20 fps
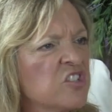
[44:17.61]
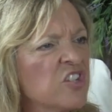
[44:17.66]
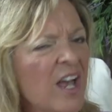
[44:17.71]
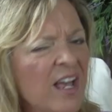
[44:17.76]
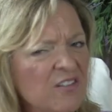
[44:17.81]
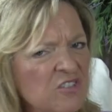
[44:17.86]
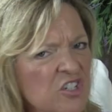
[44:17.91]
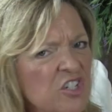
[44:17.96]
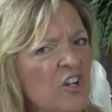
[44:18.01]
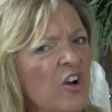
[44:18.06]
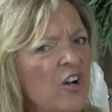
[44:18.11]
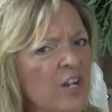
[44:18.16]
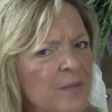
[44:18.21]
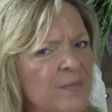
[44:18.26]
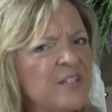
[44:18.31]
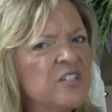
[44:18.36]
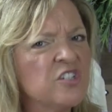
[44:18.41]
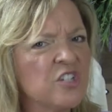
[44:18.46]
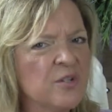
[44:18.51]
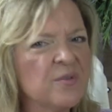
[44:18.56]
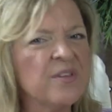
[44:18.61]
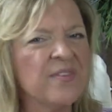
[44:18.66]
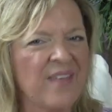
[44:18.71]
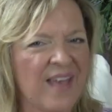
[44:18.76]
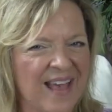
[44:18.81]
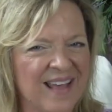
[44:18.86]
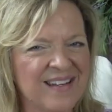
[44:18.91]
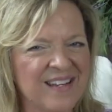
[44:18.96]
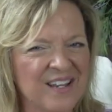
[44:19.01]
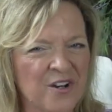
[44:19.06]
The child should already be
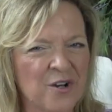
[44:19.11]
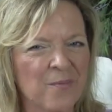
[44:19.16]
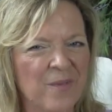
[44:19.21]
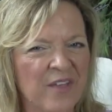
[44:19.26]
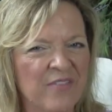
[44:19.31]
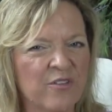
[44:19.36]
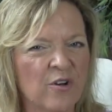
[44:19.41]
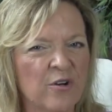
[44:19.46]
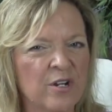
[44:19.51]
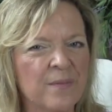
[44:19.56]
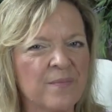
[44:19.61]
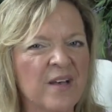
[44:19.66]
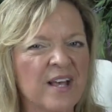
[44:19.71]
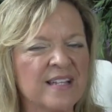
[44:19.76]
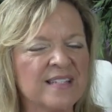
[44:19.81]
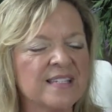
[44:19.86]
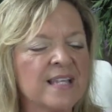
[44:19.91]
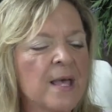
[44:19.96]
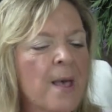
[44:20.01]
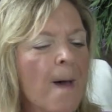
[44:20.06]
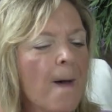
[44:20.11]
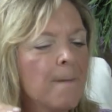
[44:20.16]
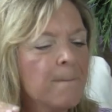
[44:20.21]
doing that here by 30 months.